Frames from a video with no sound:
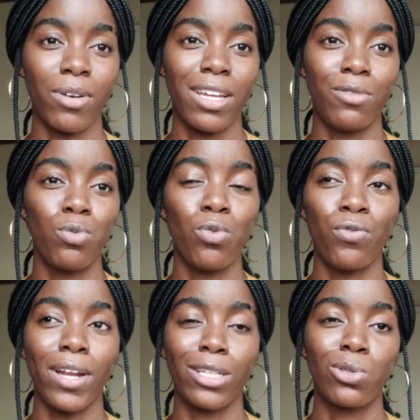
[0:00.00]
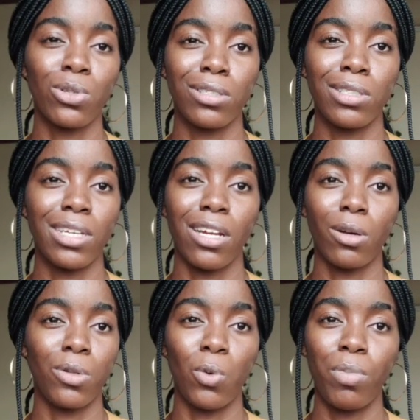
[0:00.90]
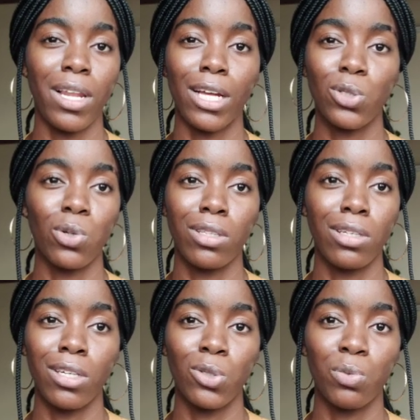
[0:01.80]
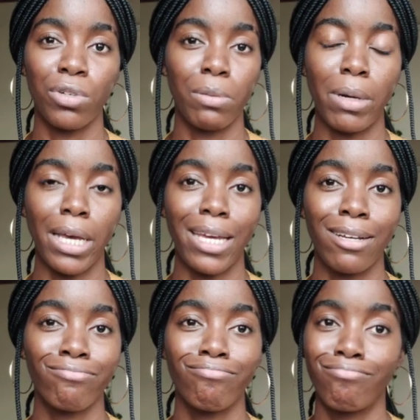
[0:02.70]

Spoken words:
I'll get the wool for like 2 or 3K now. They will pay like 2 or 3K to braid my hair.